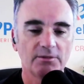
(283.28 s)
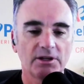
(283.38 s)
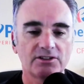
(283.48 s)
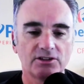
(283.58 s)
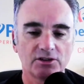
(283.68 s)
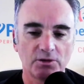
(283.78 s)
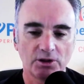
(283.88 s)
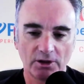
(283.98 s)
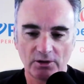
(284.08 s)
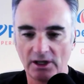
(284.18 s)
let me ask you just one
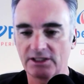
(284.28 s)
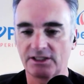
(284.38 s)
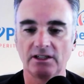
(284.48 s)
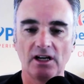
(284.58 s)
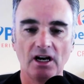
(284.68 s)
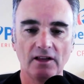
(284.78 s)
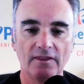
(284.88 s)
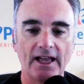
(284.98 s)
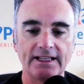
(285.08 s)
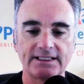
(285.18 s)
quick question on
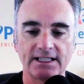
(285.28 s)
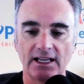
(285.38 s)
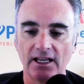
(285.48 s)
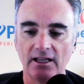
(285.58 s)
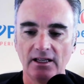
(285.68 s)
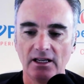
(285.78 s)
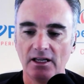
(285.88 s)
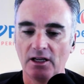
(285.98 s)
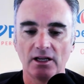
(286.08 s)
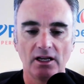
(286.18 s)
that uh,
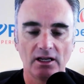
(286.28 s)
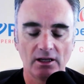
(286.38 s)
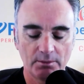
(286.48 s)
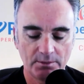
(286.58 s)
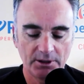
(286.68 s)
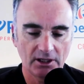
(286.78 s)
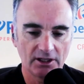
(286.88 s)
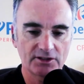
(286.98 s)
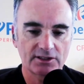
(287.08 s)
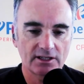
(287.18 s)
uh,
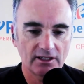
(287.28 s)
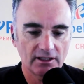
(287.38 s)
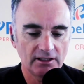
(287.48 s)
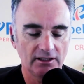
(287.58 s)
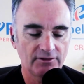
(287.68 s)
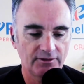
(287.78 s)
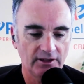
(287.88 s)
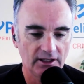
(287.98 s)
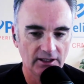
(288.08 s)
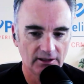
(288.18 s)
because if
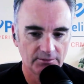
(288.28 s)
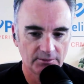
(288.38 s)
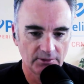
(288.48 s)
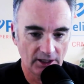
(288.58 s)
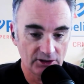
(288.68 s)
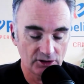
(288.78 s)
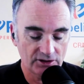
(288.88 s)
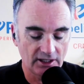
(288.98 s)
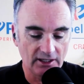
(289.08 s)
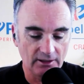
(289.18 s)
um, as you
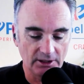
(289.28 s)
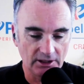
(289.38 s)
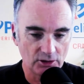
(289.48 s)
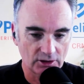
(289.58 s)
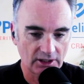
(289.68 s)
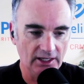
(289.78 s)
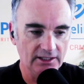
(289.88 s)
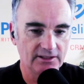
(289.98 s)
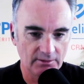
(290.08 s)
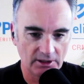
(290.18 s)
say i mean in your
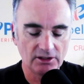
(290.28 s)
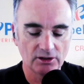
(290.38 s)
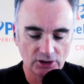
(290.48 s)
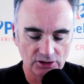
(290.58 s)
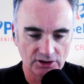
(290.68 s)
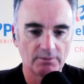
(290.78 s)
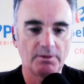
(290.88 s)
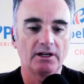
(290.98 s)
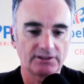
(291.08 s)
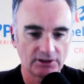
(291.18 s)
case you're using the
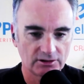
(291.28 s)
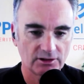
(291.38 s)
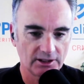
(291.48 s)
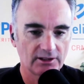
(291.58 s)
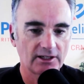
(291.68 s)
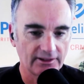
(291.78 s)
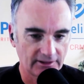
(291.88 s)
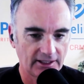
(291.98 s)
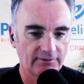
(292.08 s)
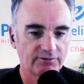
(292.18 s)
bot you're trying to gather
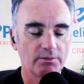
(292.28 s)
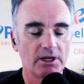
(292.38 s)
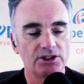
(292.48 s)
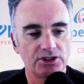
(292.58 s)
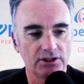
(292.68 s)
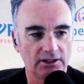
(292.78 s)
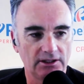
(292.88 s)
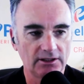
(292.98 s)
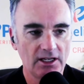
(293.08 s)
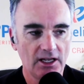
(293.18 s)
that
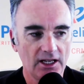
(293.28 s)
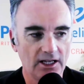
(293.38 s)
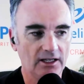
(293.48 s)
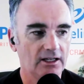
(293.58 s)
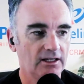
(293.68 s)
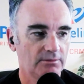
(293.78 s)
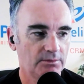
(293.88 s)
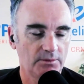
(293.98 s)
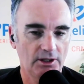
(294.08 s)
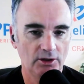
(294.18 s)
information uh,
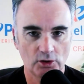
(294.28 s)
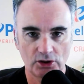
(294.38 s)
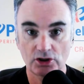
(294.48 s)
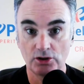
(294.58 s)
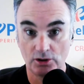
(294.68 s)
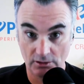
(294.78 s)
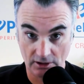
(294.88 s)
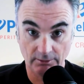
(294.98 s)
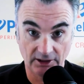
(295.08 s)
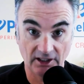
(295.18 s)
in order to do
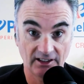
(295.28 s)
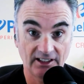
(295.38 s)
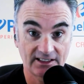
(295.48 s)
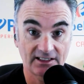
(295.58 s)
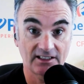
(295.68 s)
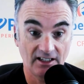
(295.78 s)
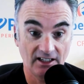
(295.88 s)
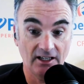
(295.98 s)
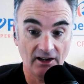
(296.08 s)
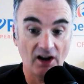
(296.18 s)
something that's uh,
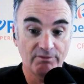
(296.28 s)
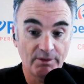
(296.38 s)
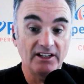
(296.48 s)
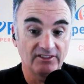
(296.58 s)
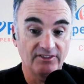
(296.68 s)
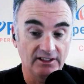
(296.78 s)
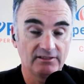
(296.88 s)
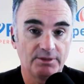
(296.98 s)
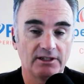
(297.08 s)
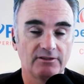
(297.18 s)
yeah. Uh, of benefit
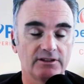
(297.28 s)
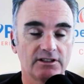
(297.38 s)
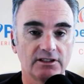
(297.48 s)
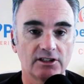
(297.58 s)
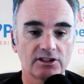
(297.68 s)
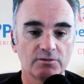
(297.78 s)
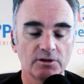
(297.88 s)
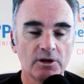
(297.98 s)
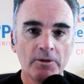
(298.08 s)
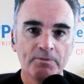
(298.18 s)
benefit to the
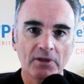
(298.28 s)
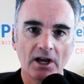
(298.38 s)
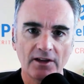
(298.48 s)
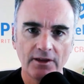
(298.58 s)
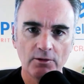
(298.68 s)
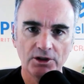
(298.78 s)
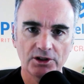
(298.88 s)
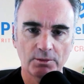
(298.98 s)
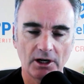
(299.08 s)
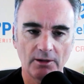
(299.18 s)
customer. I think one of
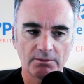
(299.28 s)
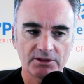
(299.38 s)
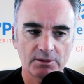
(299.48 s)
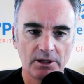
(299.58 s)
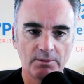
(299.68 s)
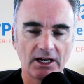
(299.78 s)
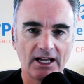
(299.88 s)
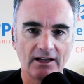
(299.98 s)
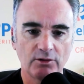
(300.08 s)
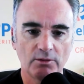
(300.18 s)
the problems that people
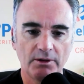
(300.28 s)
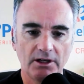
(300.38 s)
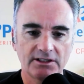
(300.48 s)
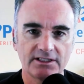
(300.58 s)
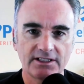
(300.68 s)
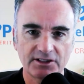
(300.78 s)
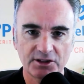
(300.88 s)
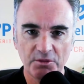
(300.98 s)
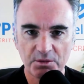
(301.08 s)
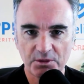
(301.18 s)
have with bots is that
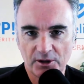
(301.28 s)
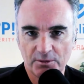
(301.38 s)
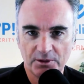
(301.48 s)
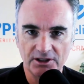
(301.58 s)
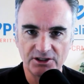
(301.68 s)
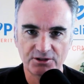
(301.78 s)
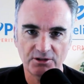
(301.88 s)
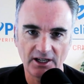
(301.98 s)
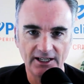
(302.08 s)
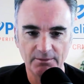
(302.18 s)
some companies
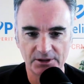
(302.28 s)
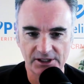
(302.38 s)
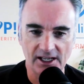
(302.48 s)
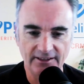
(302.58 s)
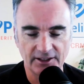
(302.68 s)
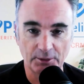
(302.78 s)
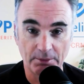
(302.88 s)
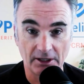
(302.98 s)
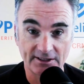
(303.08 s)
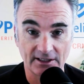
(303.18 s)
try and pretend that the
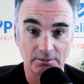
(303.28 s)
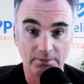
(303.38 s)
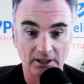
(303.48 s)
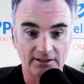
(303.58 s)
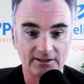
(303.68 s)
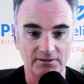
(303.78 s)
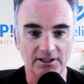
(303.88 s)
bots aren't bots,